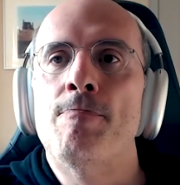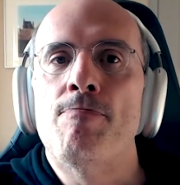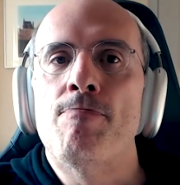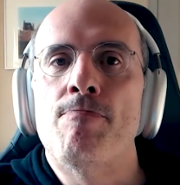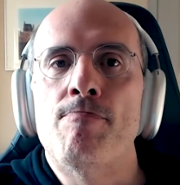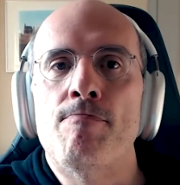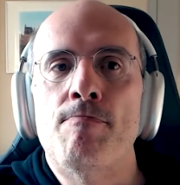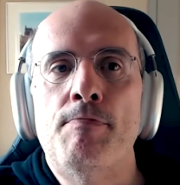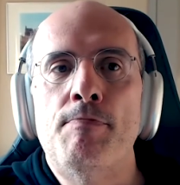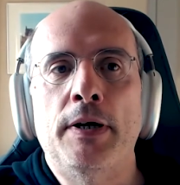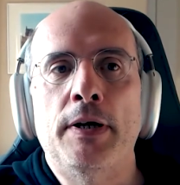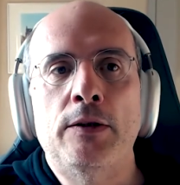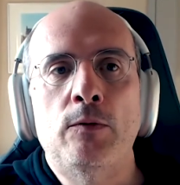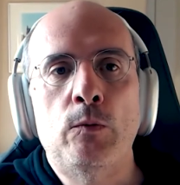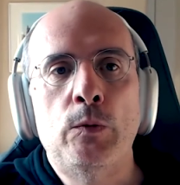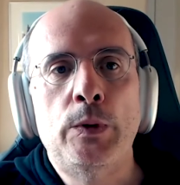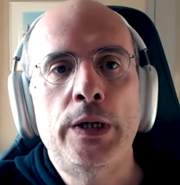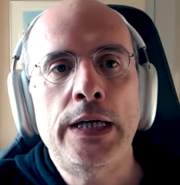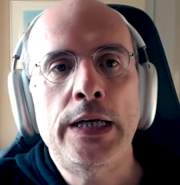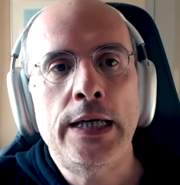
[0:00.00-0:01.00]
but
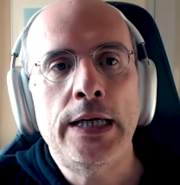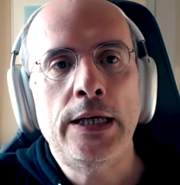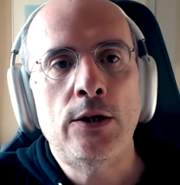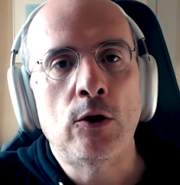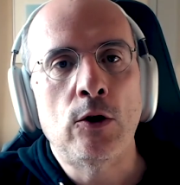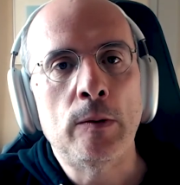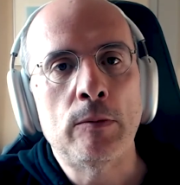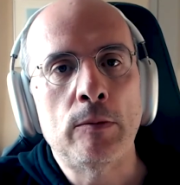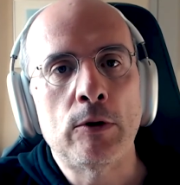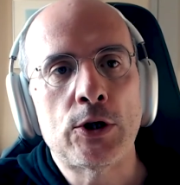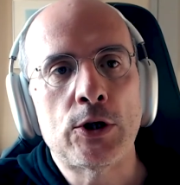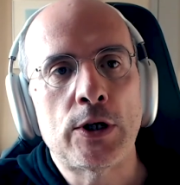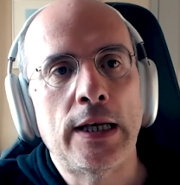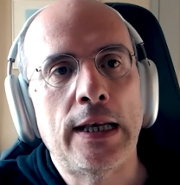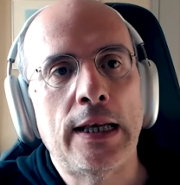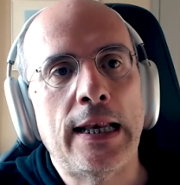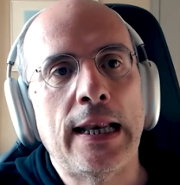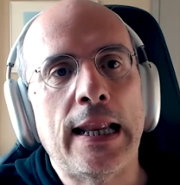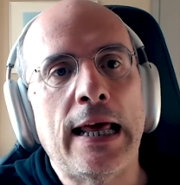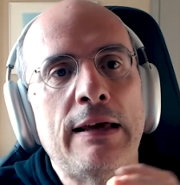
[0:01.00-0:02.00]
we need almost a
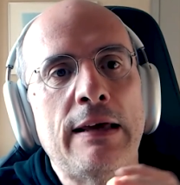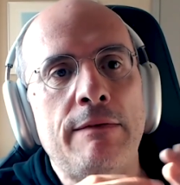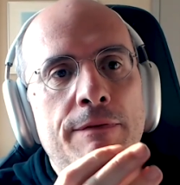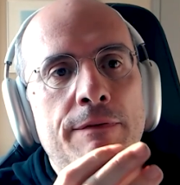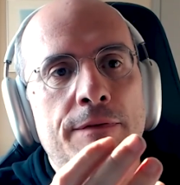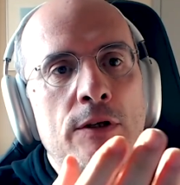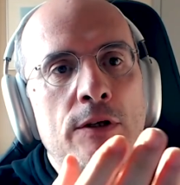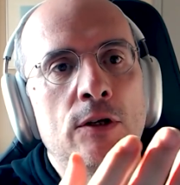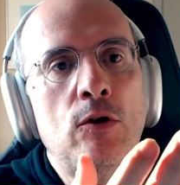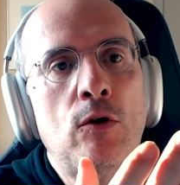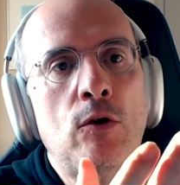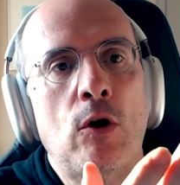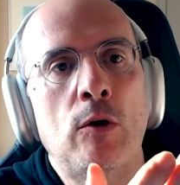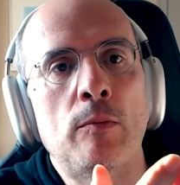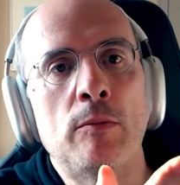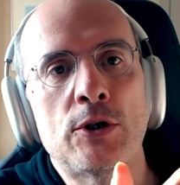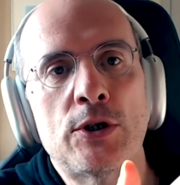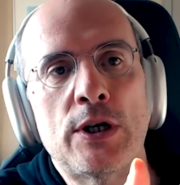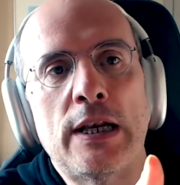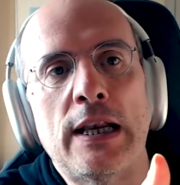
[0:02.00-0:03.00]
live
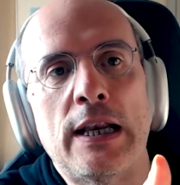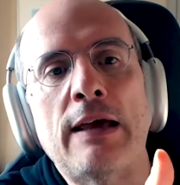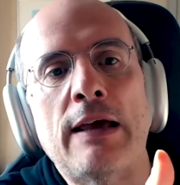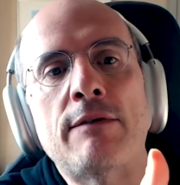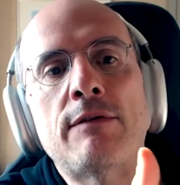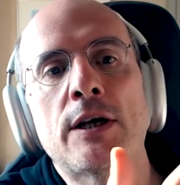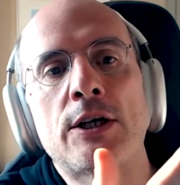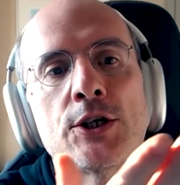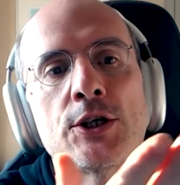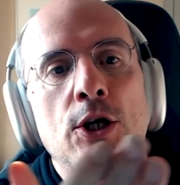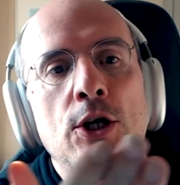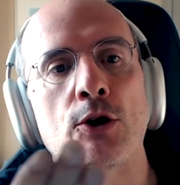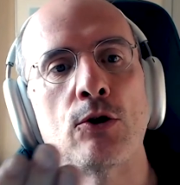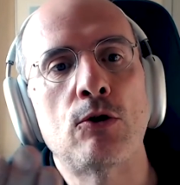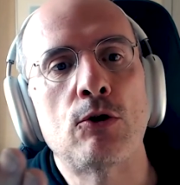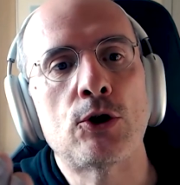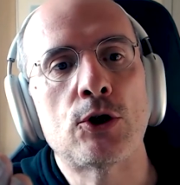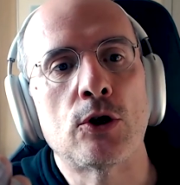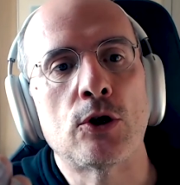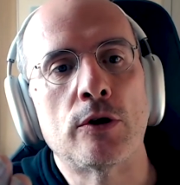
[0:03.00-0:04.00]

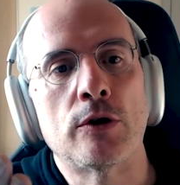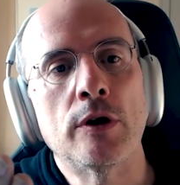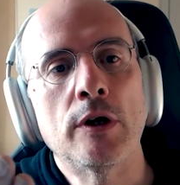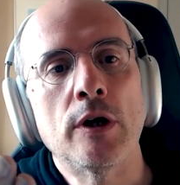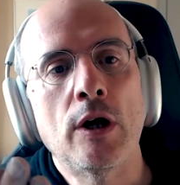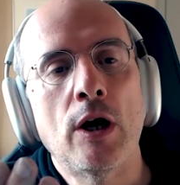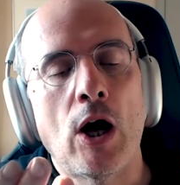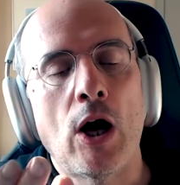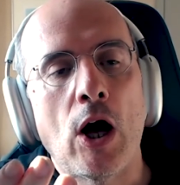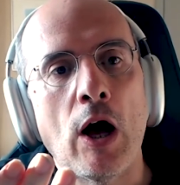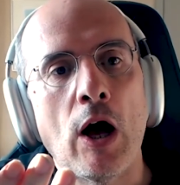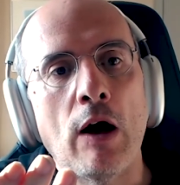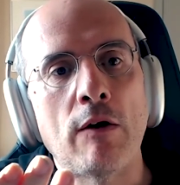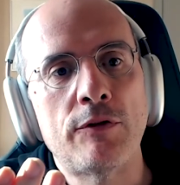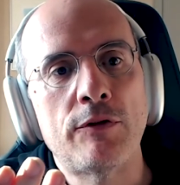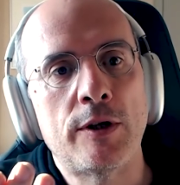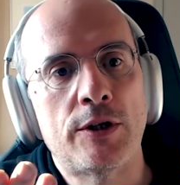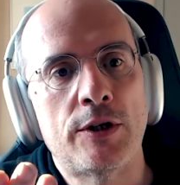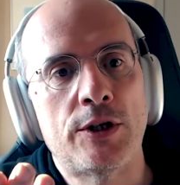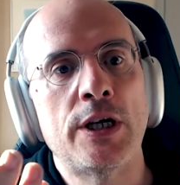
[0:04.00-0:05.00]
execution
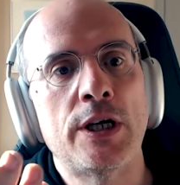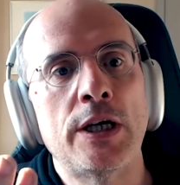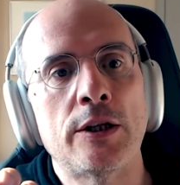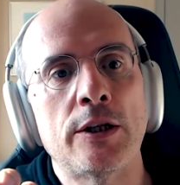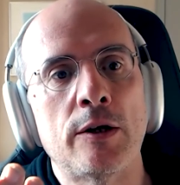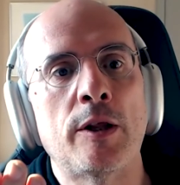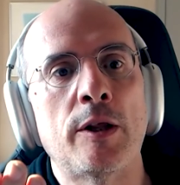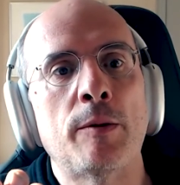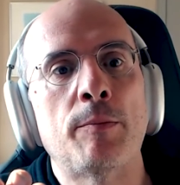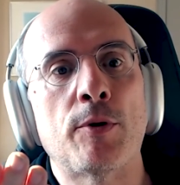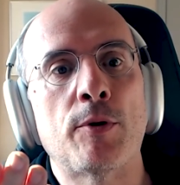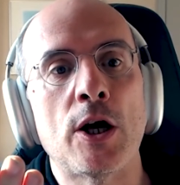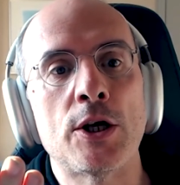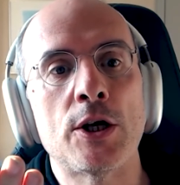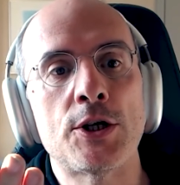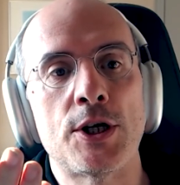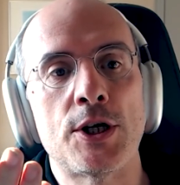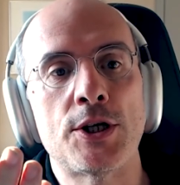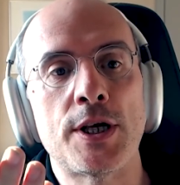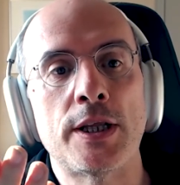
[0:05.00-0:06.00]
of seeing the
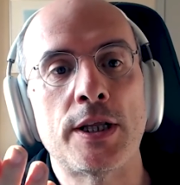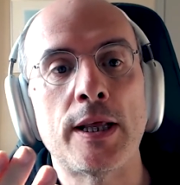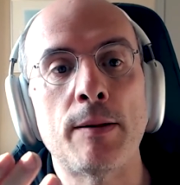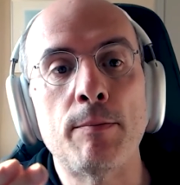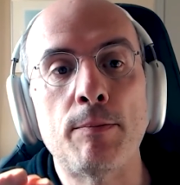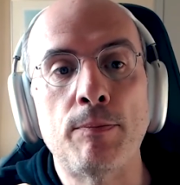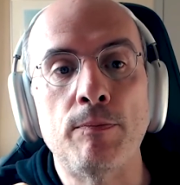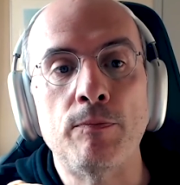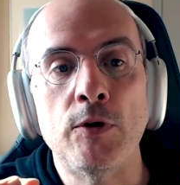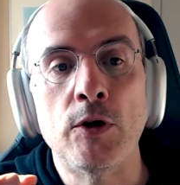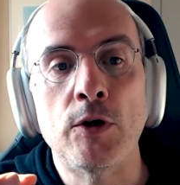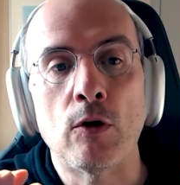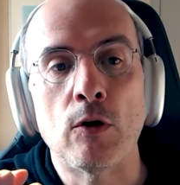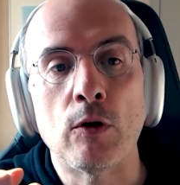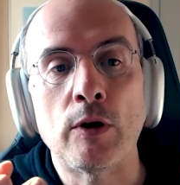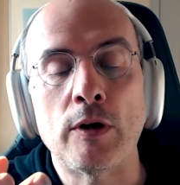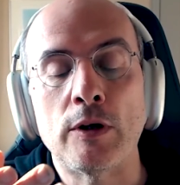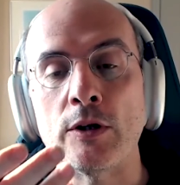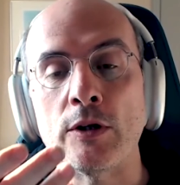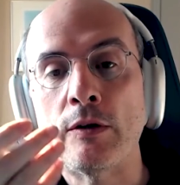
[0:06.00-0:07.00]
process. And then
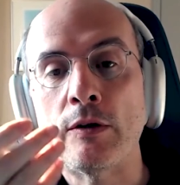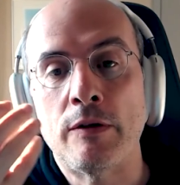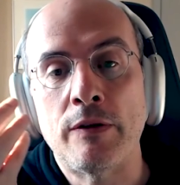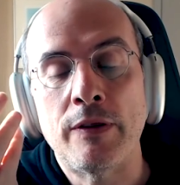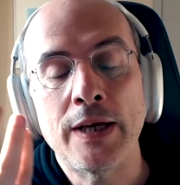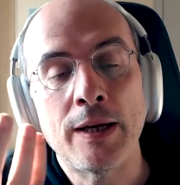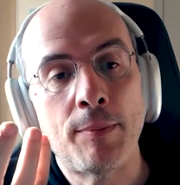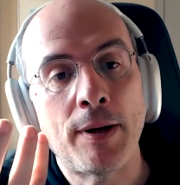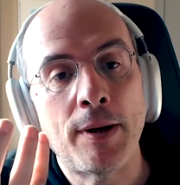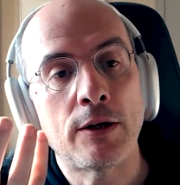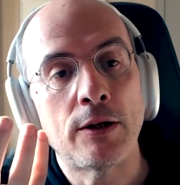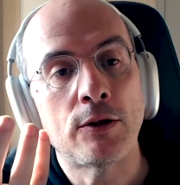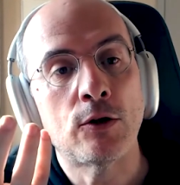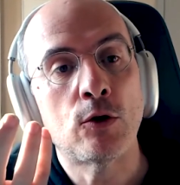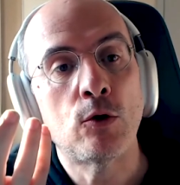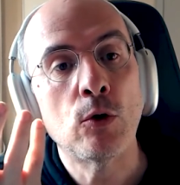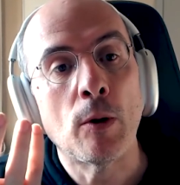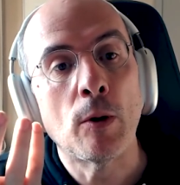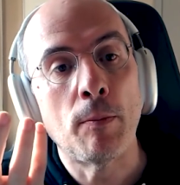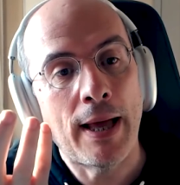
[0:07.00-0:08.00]
think about
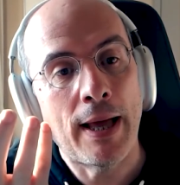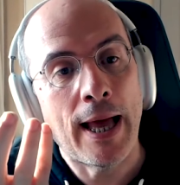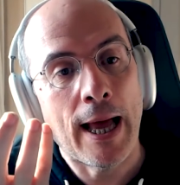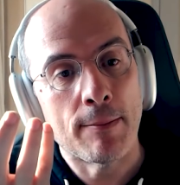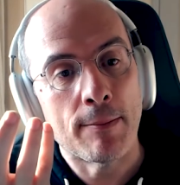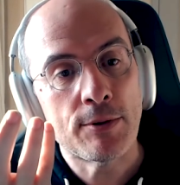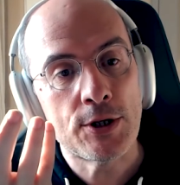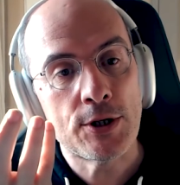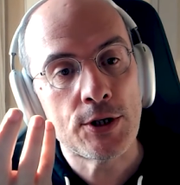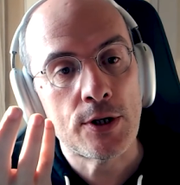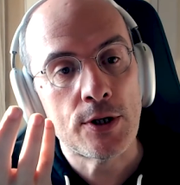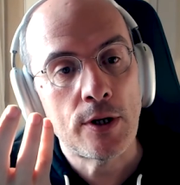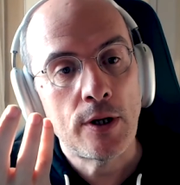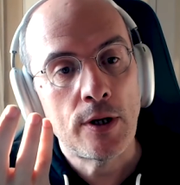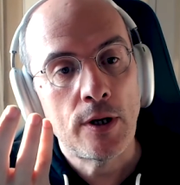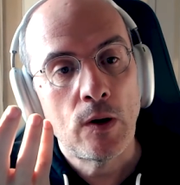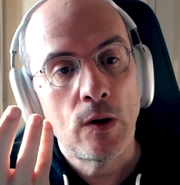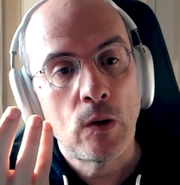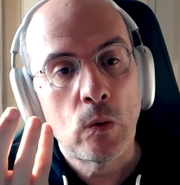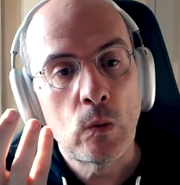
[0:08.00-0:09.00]
Google Maps,
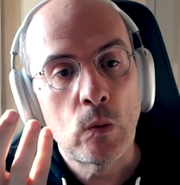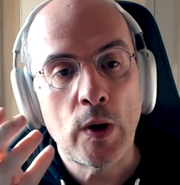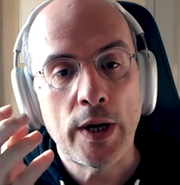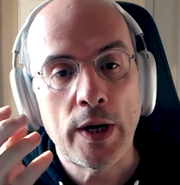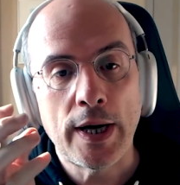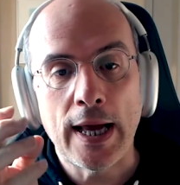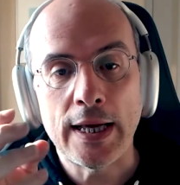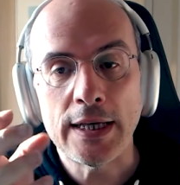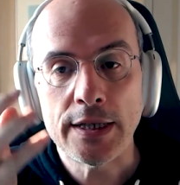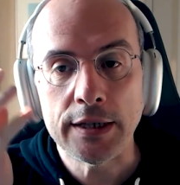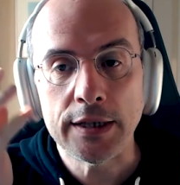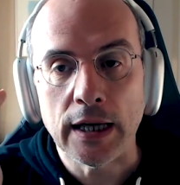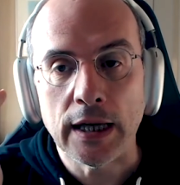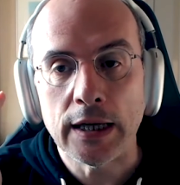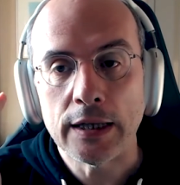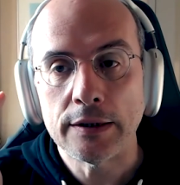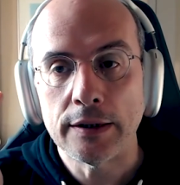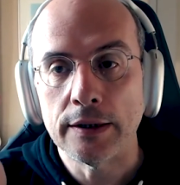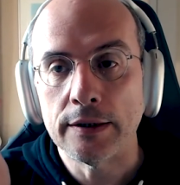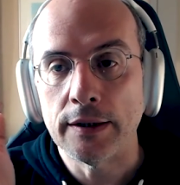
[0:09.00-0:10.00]
where I
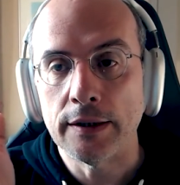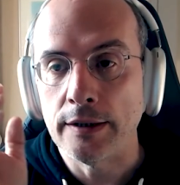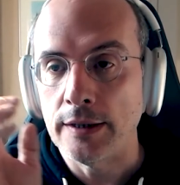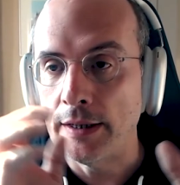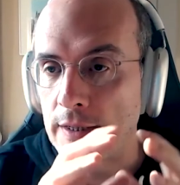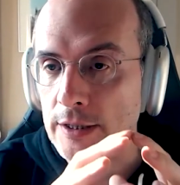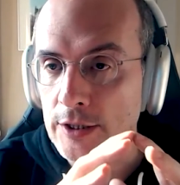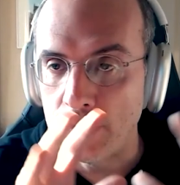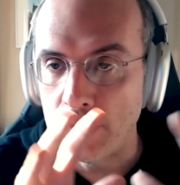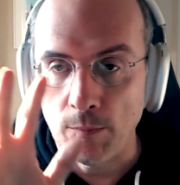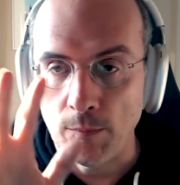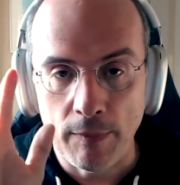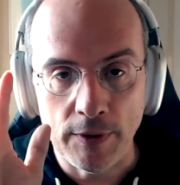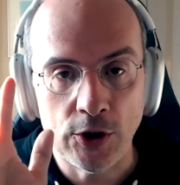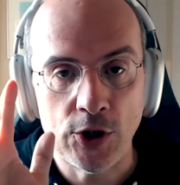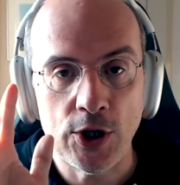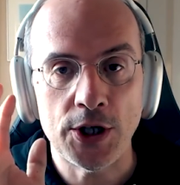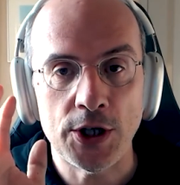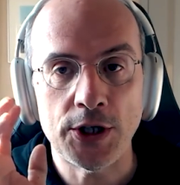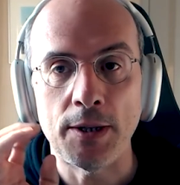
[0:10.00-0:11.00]
started and there is
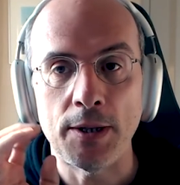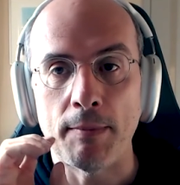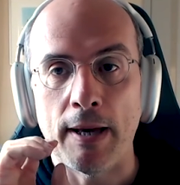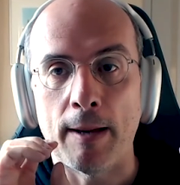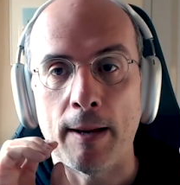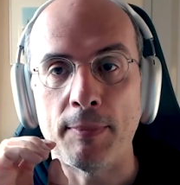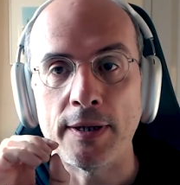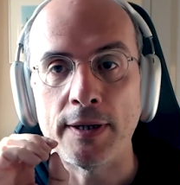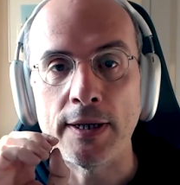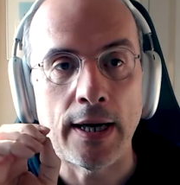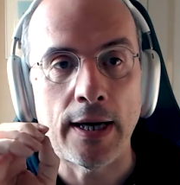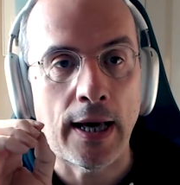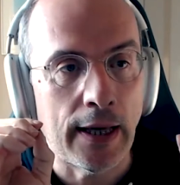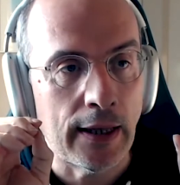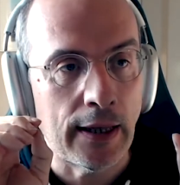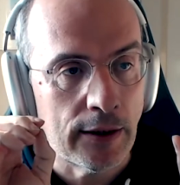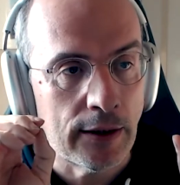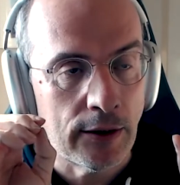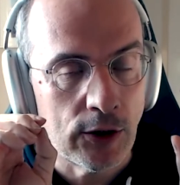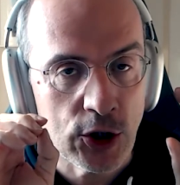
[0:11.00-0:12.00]
just a map, and then
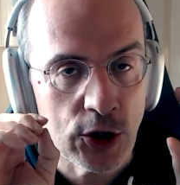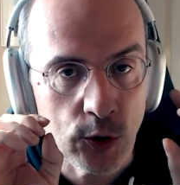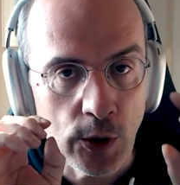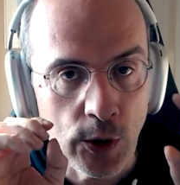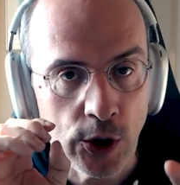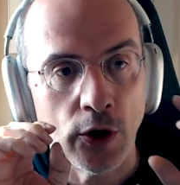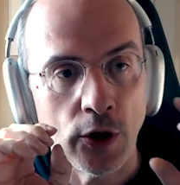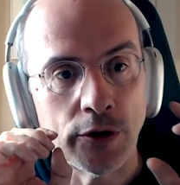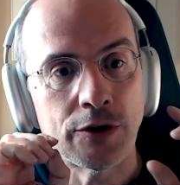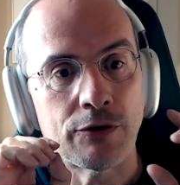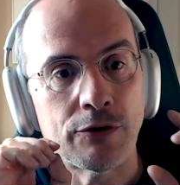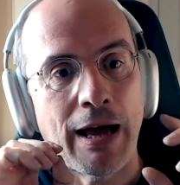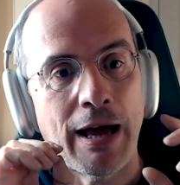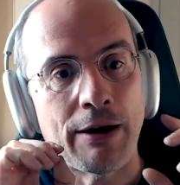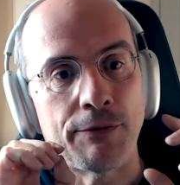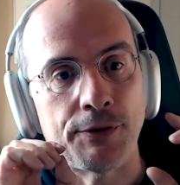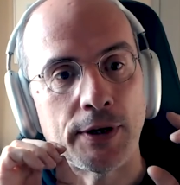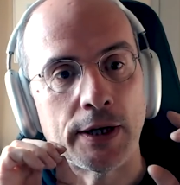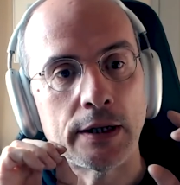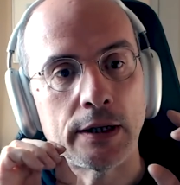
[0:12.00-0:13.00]
I switch on
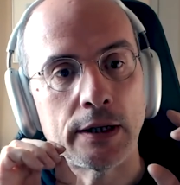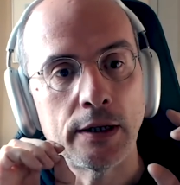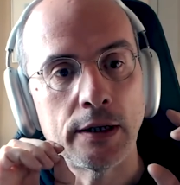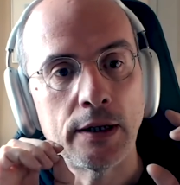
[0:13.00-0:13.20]
traffic,